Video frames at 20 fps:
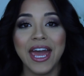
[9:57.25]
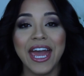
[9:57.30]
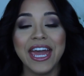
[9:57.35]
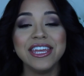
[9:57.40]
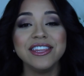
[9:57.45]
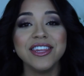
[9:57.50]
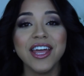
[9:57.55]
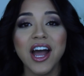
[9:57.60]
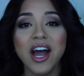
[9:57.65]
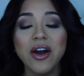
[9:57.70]

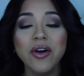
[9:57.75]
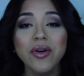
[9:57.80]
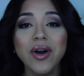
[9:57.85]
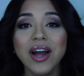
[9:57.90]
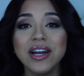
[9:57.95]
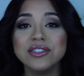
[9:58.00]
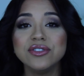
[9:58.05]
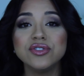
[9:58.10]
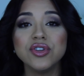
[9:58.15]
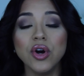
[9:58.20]
And now
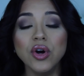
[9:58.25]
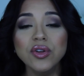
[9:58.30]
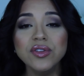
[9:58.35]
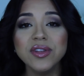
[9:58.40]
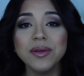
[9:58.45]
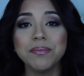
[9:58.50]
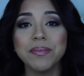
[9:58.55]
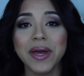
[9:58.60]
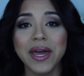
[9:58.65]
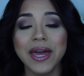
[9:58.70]
I don't
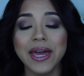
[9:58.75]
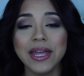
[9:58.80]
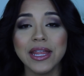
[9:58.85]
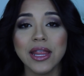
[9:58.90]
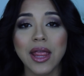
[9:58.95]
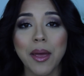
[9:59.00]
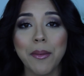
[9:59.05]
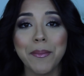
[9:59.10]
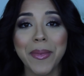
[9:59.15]
depend